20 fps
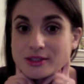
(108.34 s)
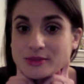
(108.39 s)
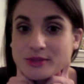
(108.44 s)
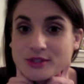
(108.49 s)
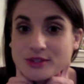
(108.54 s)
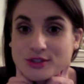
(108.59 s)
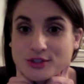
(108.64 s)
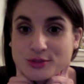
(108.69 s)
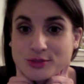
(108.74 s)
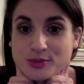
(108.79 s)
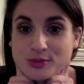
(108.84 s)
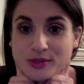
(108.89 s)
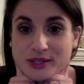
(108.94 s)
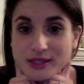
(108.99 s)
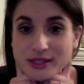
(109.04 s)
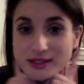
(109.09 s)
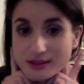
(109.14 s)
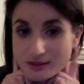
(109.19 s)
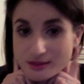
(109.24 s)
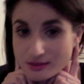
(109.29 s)
but they're just
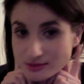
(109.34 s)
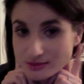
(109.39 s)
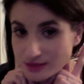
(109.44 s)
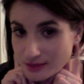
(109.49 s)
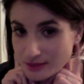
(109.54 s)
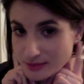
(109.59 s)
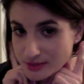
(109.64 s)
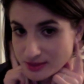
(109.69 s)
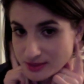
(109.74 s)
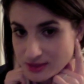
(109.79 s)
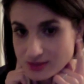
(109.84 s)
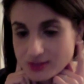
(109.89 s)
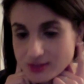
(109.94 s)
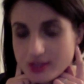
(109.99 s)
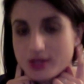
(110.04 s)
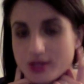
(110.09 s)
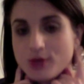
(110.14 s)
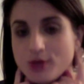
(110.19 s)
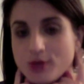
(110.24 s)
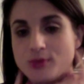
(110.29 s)
plain little diamond studs that
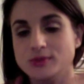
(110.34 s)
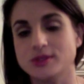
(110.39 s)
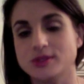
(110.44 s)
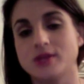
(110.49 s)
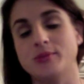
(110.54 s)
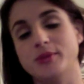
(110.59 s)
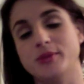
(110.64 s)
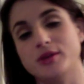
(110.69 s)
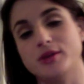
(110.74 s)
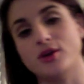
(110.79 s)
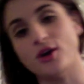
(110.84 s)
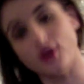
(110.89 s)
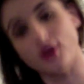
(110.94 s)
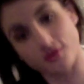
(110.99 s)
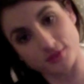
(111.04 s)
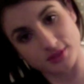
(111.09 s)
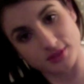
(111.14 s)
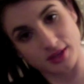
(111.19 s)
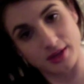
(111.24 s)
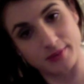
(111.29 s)
I always keep in all
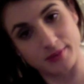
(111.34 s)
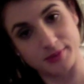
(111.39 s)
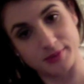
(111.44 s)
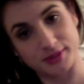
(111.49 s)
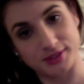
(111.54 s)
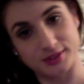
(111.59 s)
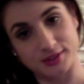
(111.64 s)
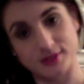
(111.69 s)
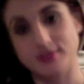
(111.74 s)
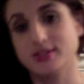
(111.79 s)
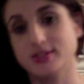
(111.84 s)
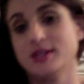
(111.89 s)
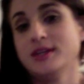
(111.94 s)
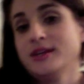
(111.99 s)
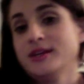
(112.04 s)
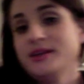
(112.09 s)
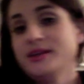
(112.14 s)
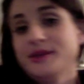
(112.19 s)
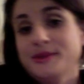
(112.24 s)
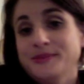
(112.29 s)
the time because
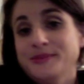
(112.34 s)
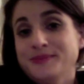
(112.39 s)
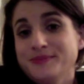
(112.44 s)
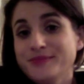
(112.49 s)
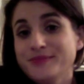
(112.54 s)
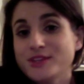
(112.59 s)
they're